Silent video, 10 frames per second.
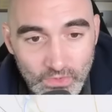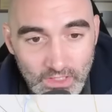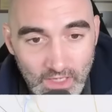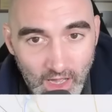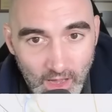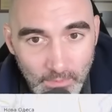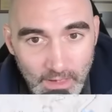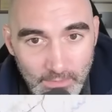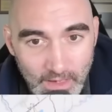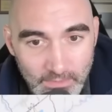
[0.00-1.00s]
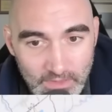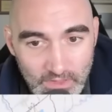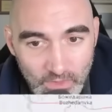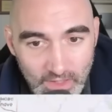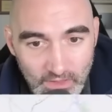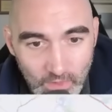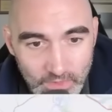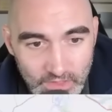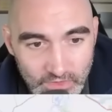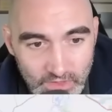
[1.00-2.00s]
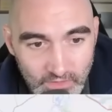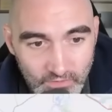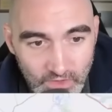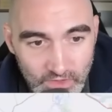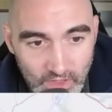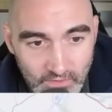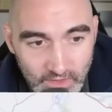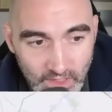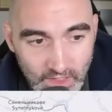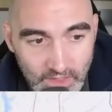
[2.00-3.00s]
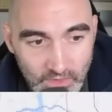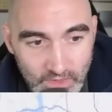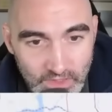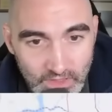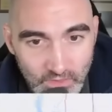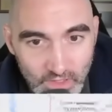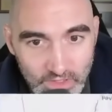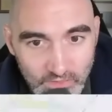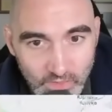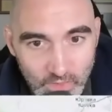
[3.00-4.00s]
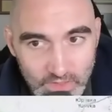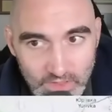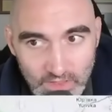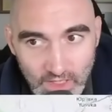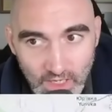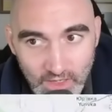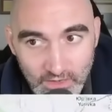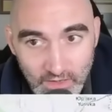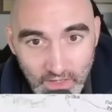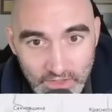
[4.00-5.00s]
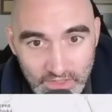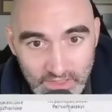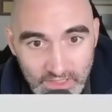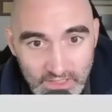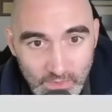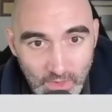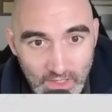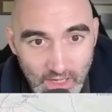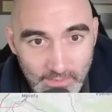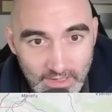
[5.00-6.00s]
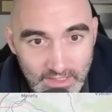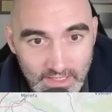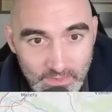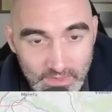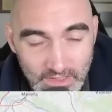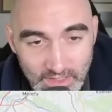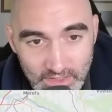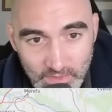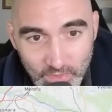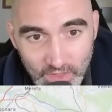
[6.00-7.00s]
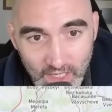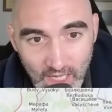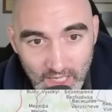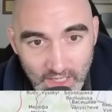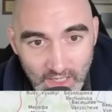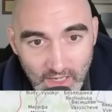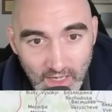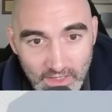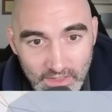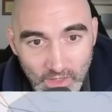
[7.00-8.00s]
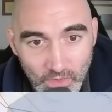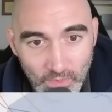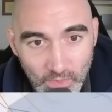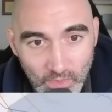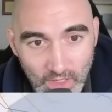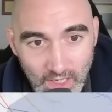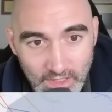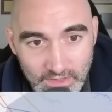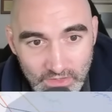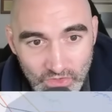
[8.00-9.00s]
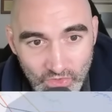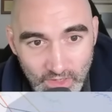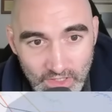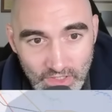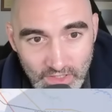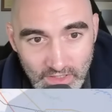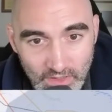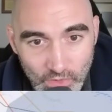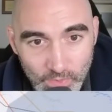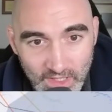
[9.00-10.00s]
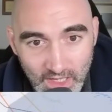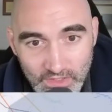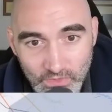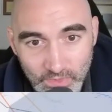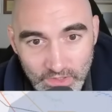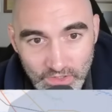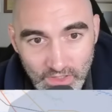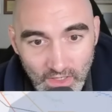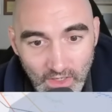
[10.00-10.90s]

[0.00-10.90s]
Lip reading: the combat map, this is what I thought was interesting. First off, you can see Russian forces launching 61 combat engagements. That's actually pretty high. A notable concentration in the Kupiansk region,